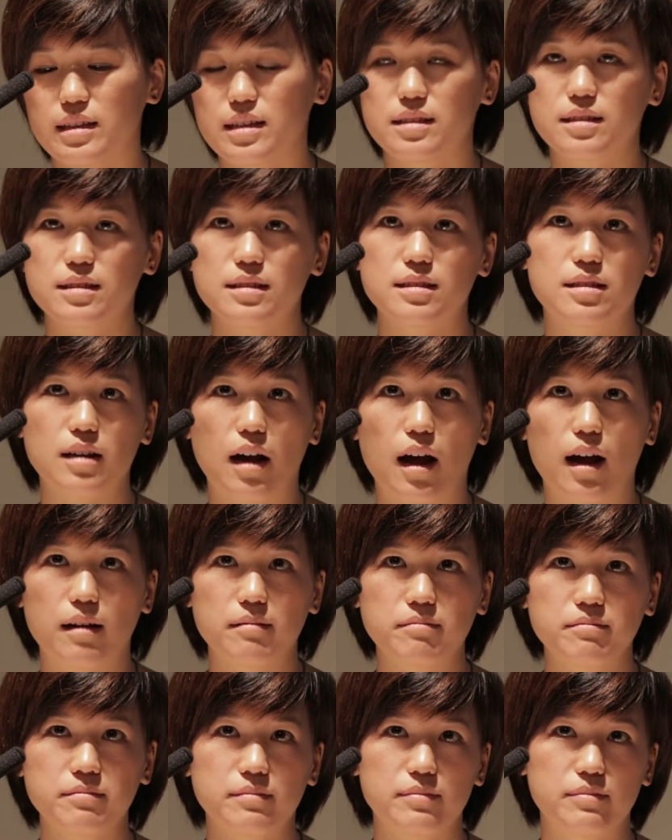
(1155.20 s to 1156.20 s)
This is
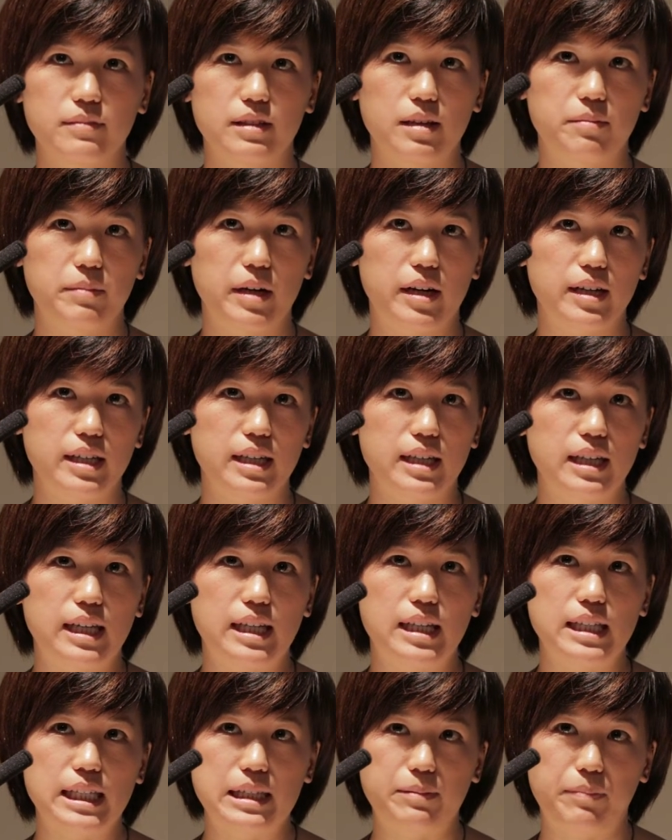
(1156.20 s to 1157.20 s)
DOM, the American
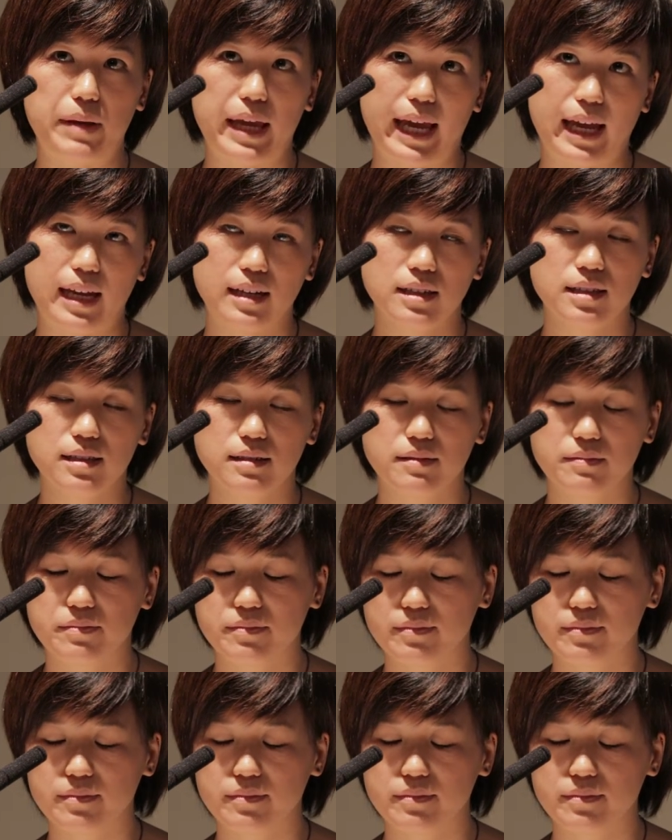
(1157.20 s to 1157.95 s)
indie band.